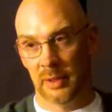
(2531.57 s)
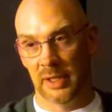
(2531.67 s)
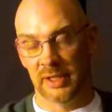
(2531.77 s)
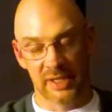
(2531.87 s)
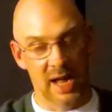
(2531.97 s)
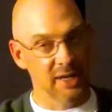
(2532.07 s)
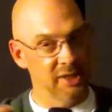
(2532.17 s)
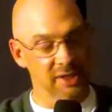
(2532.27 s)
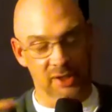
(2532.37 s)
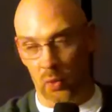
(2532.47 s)
It's not
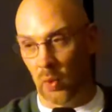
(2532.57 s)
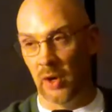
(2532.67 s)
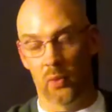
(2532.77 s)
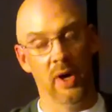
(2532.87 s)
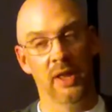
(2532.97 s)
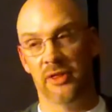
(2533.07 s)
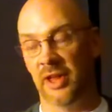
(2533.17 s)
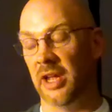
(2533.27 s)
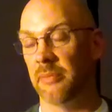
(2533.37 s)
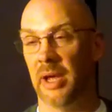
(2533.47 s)
just a one-way
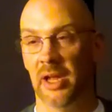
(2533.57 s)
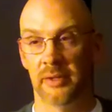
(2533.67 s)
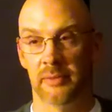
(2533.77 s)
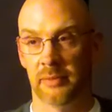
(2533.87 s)
thing, man.